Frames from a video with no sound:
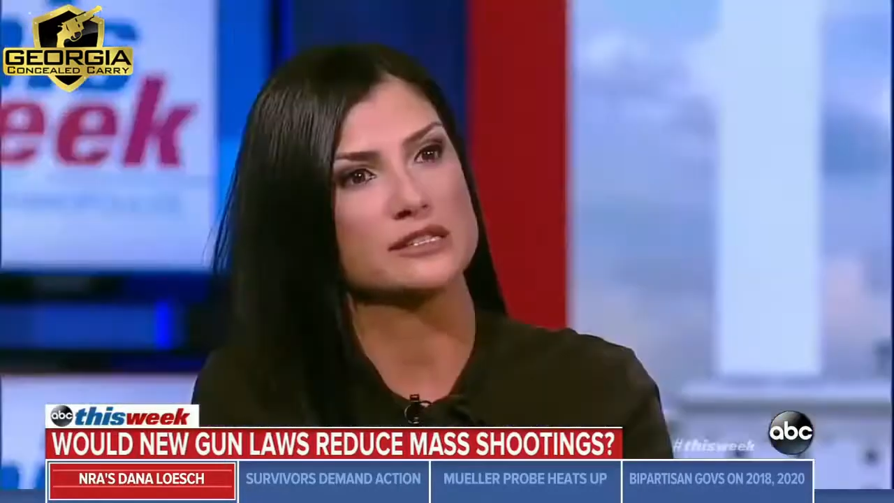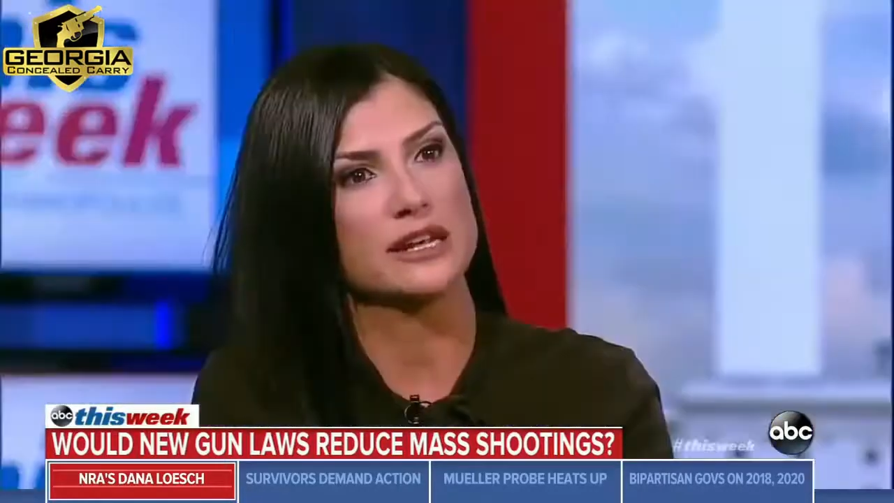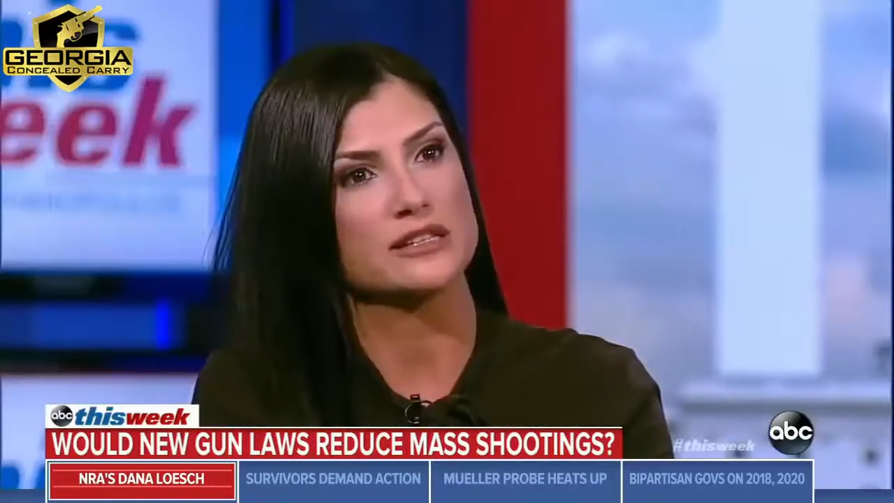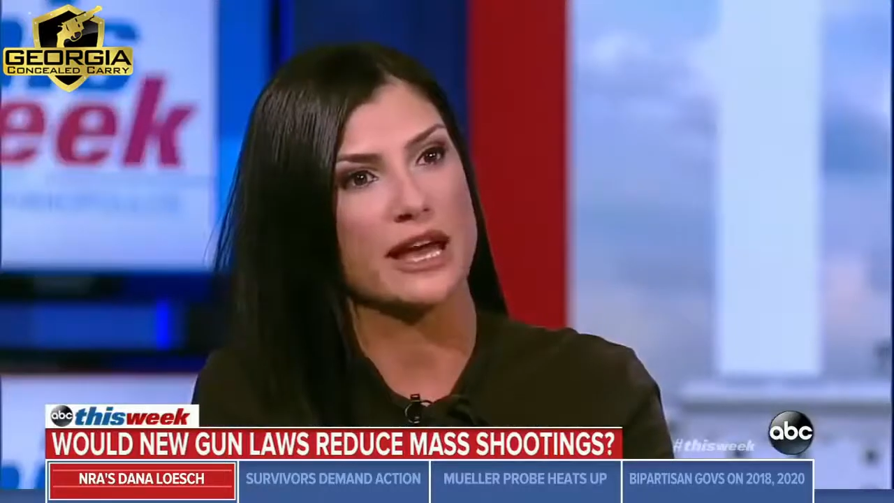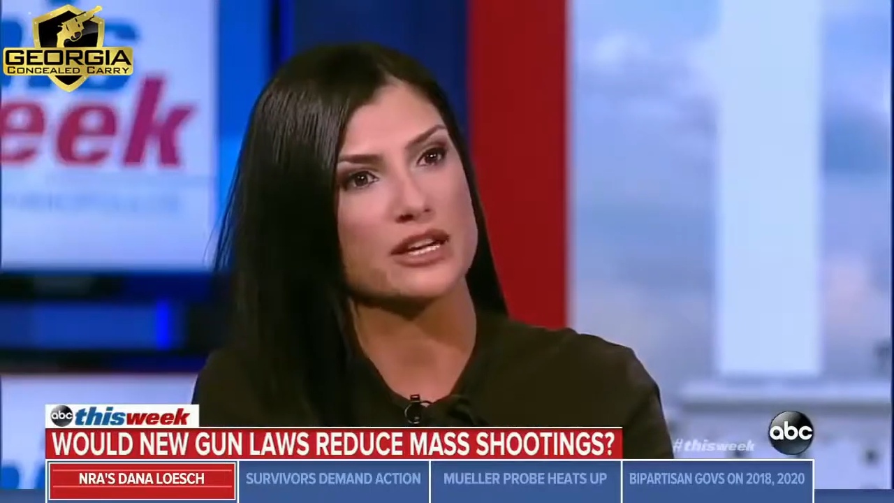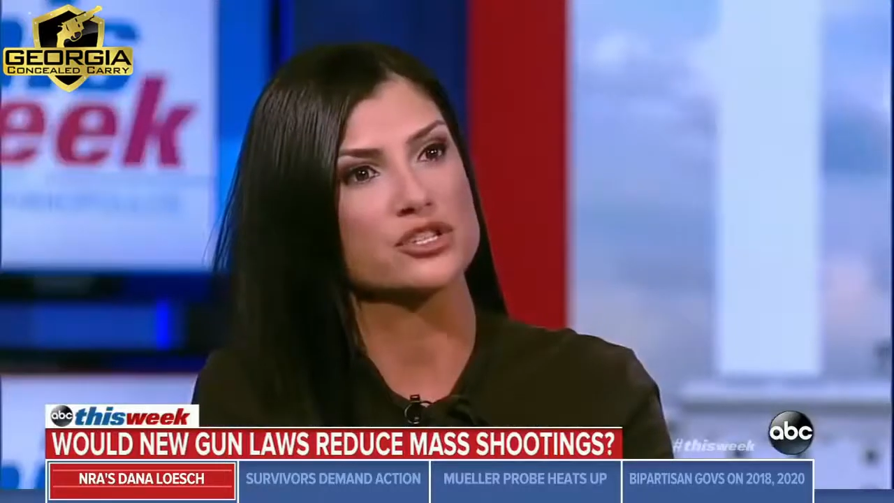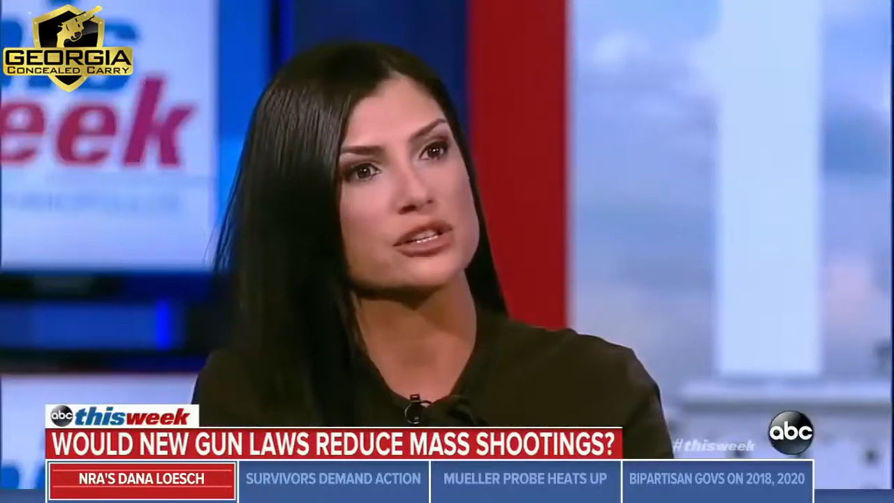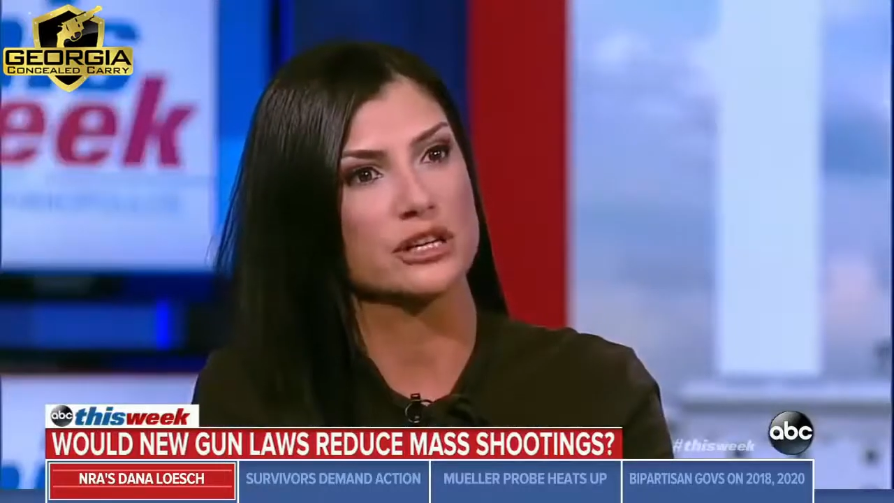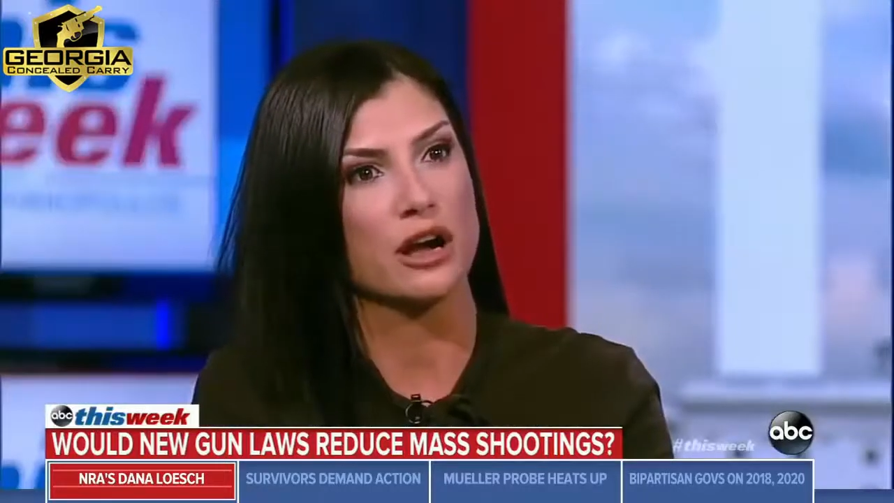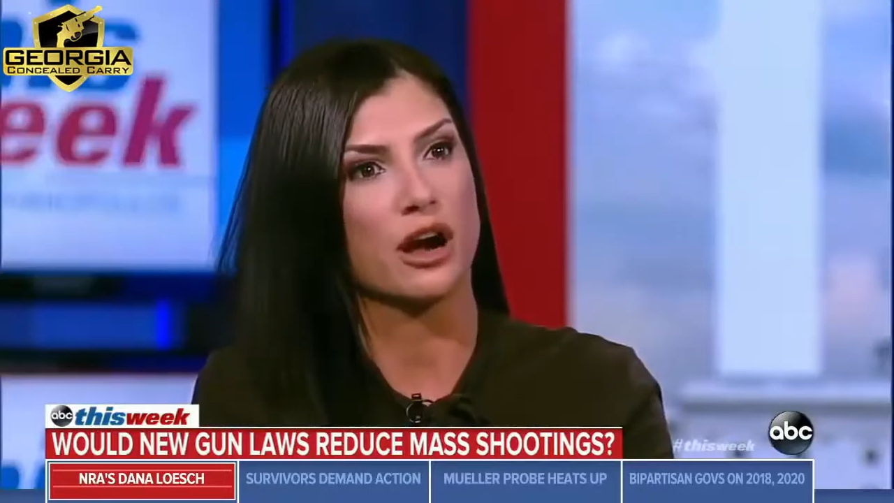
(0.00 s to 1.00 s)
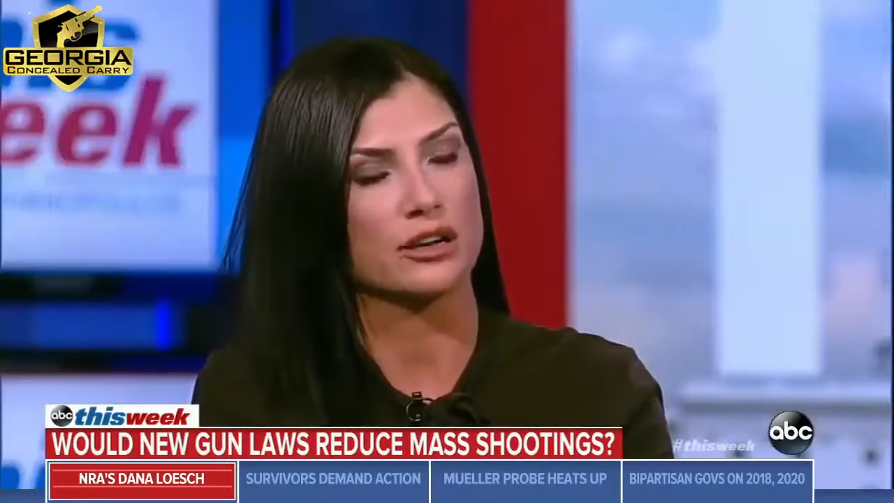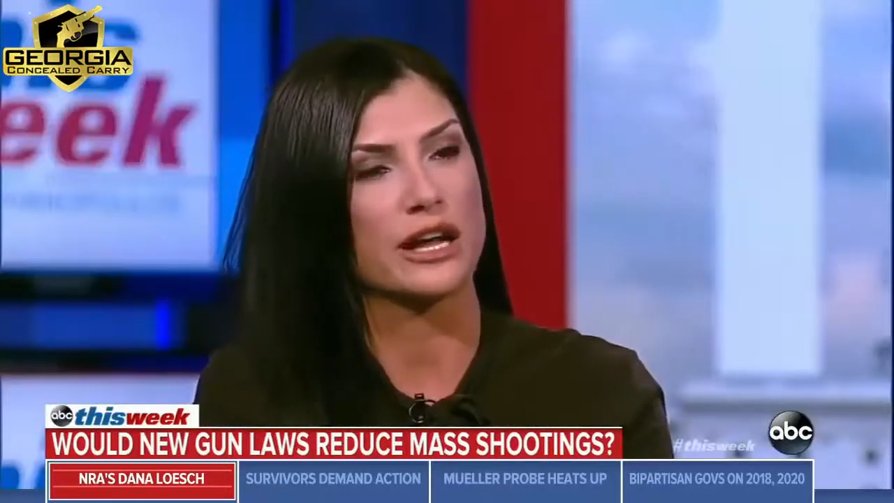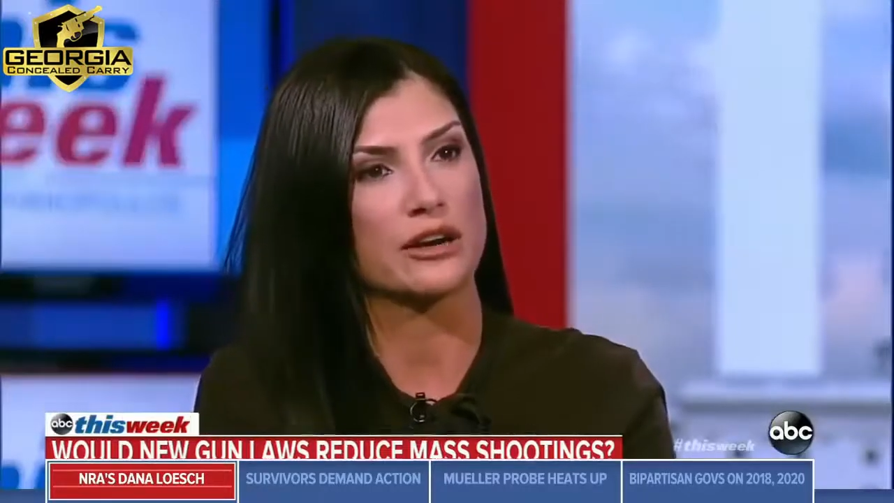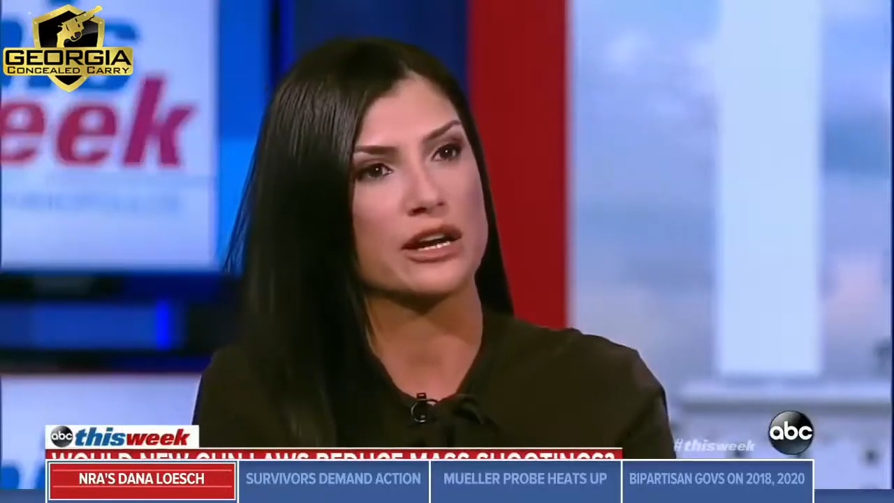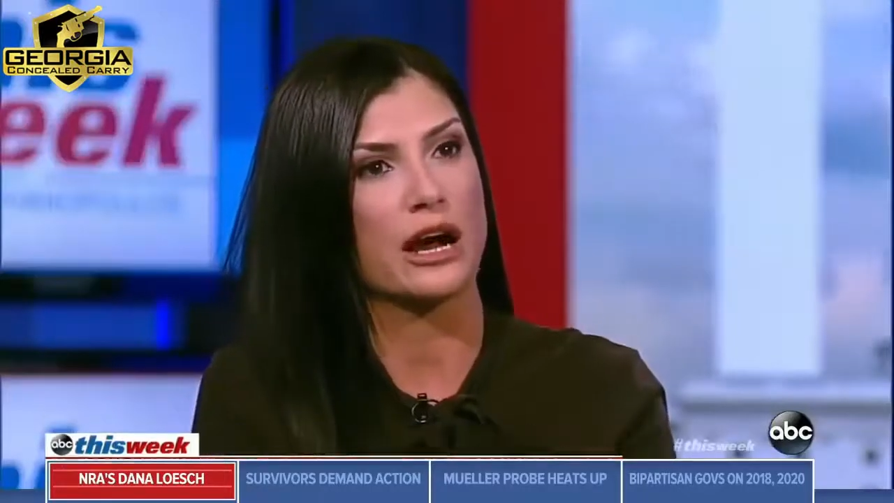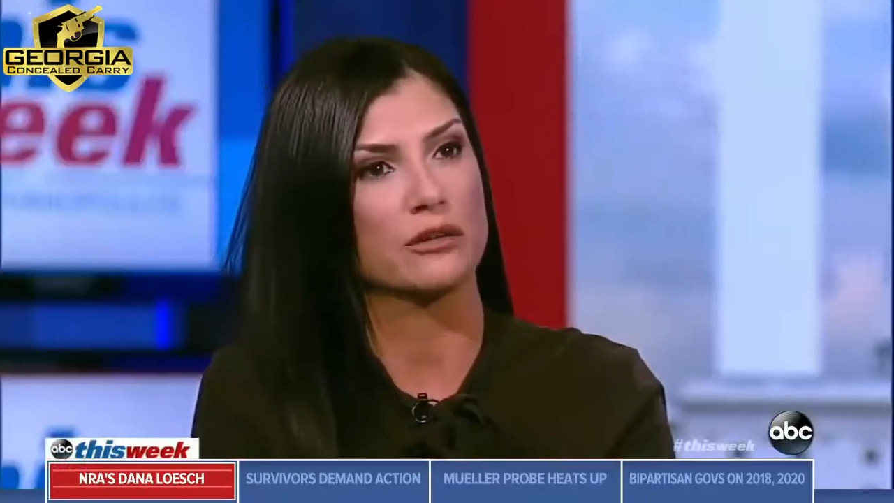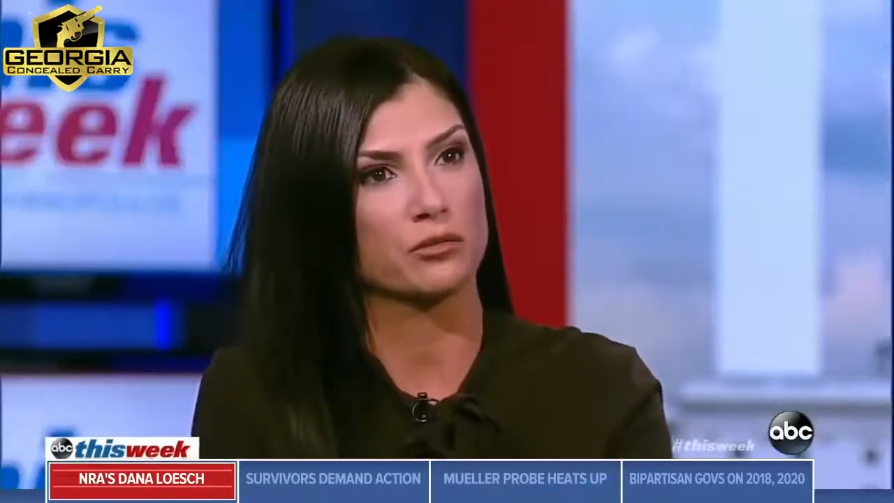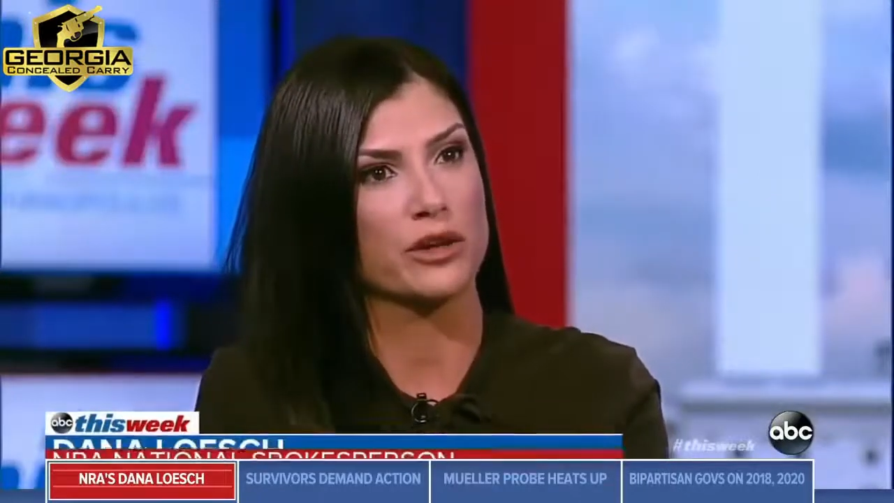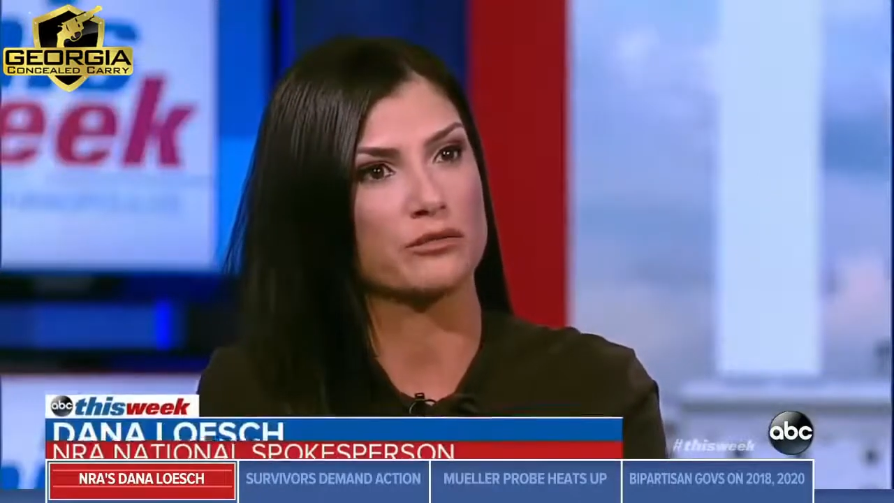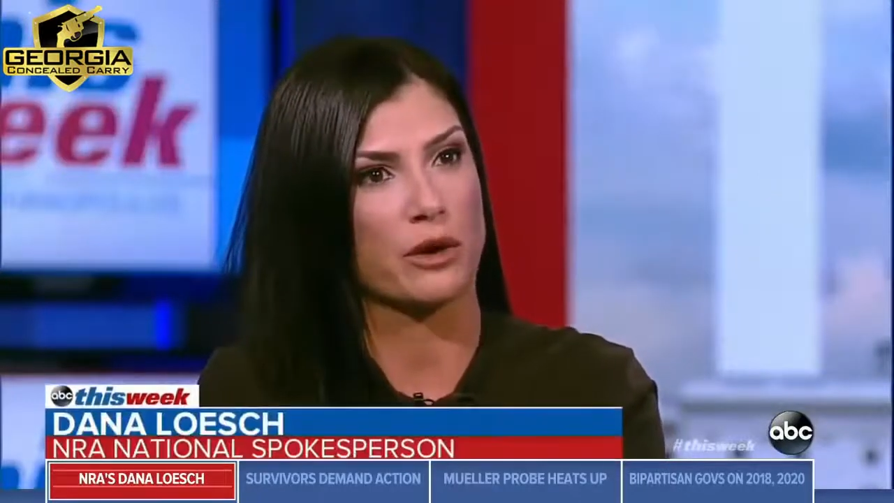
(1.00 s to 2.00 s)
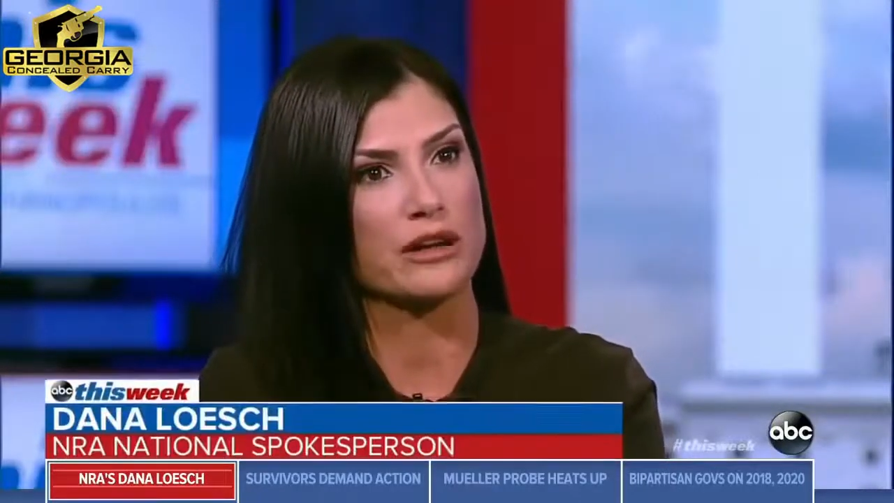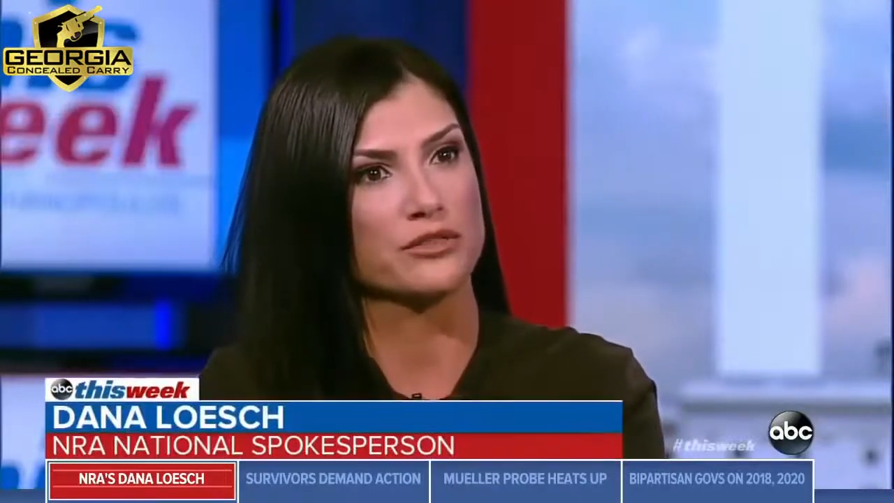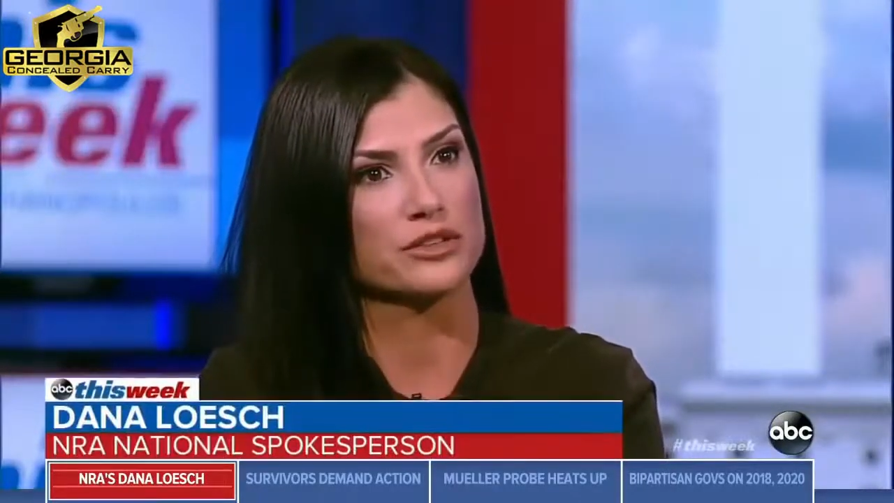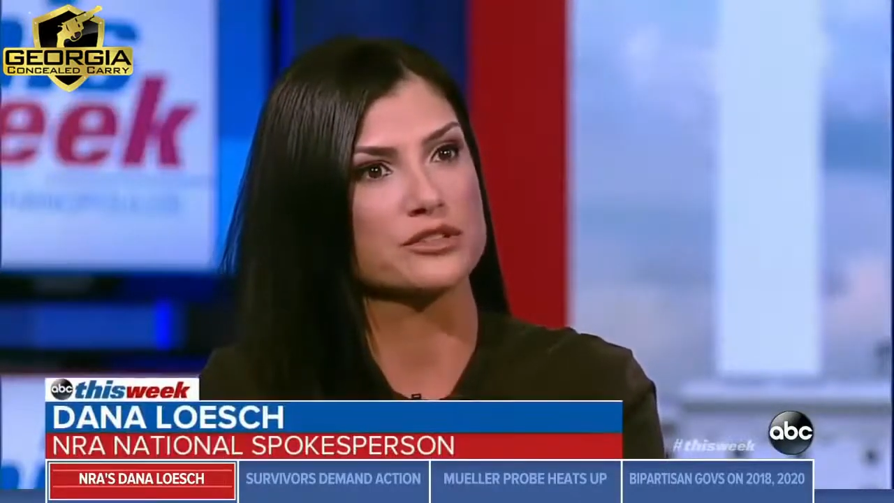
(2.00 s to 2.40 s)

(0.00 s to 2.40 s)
States actually are carried out with rifles.